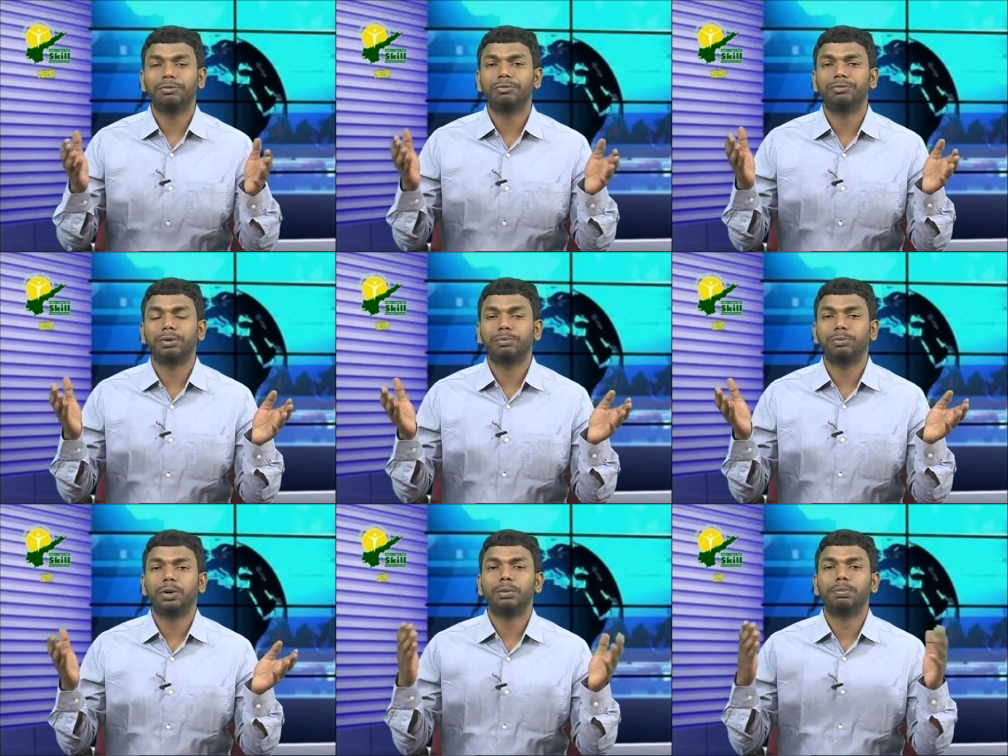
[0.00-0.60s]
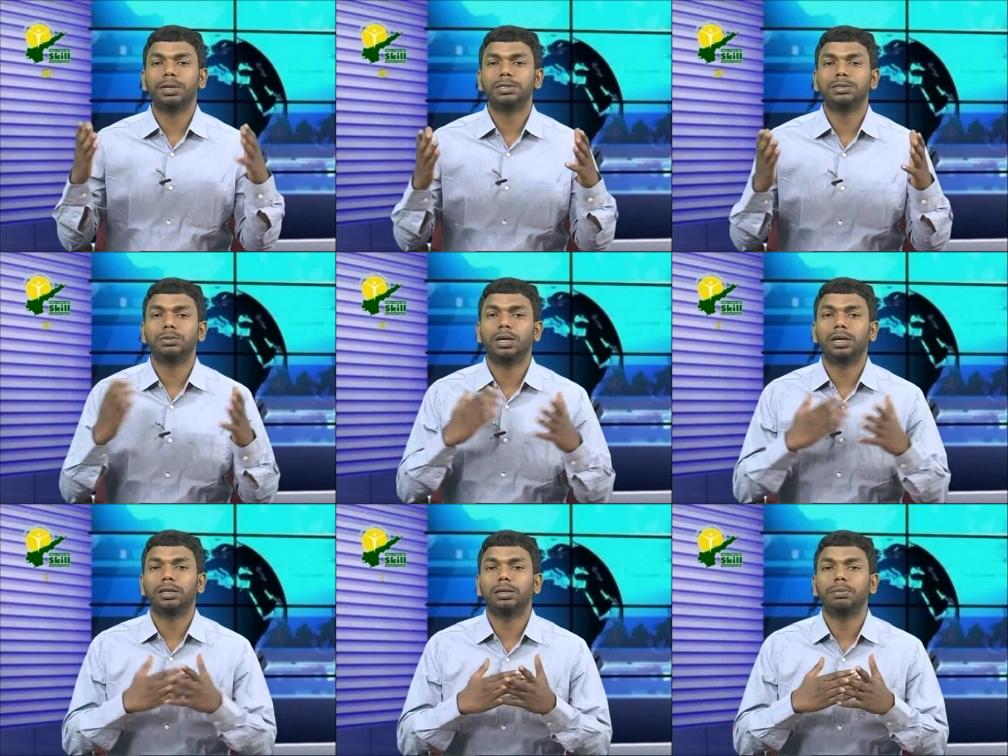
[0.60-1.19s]
from one place to
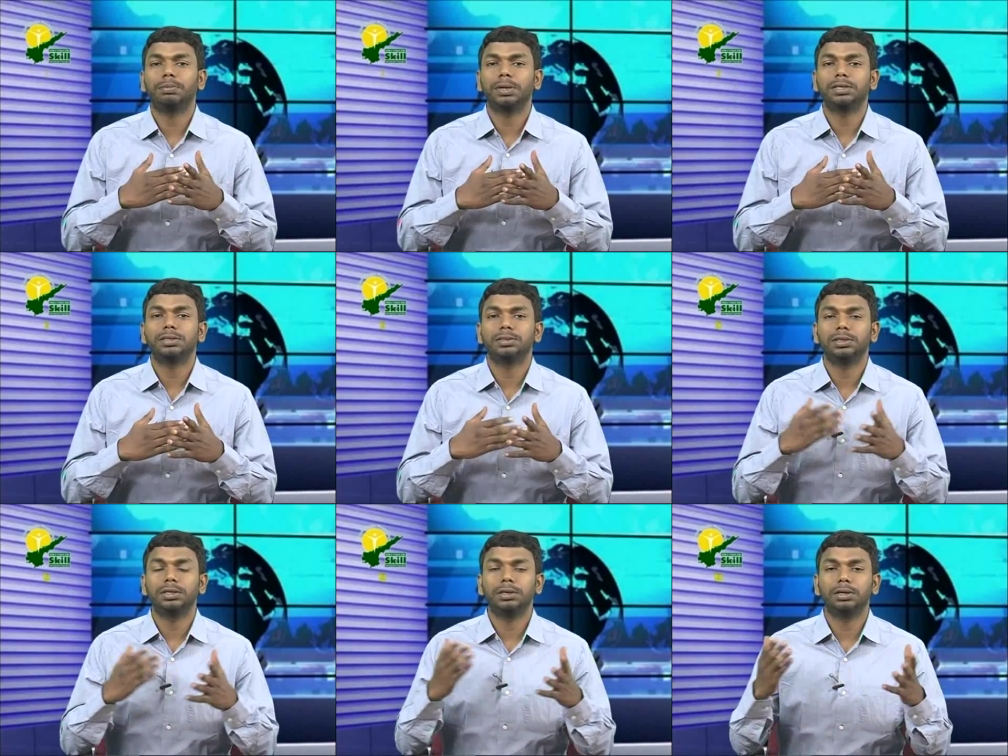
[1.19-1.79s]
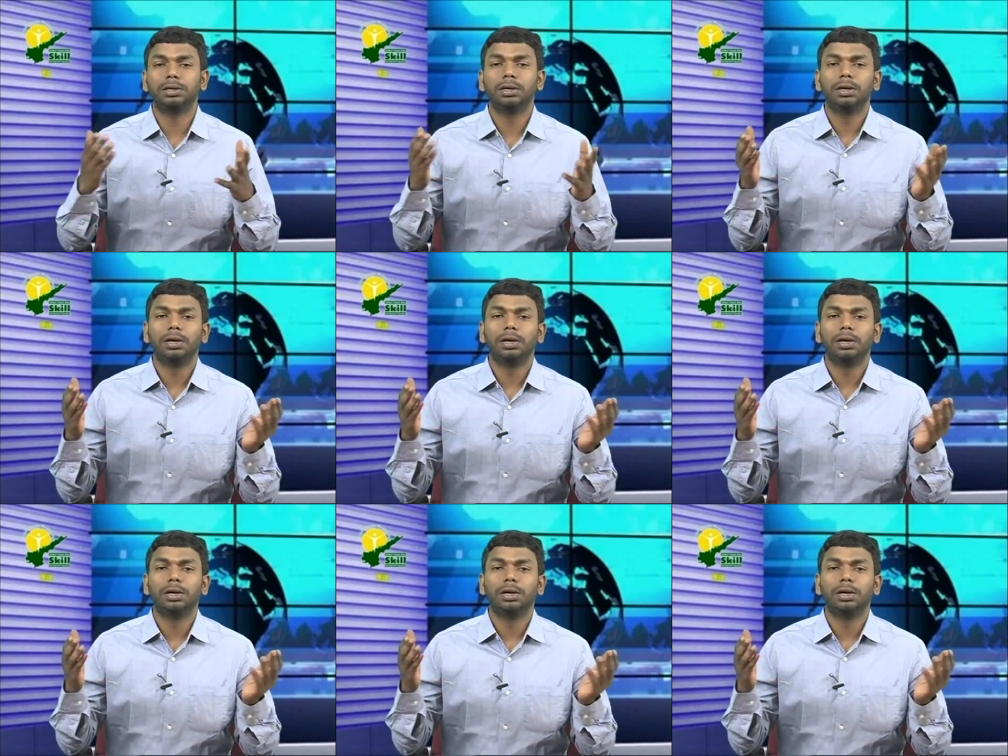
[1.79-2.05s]
another place in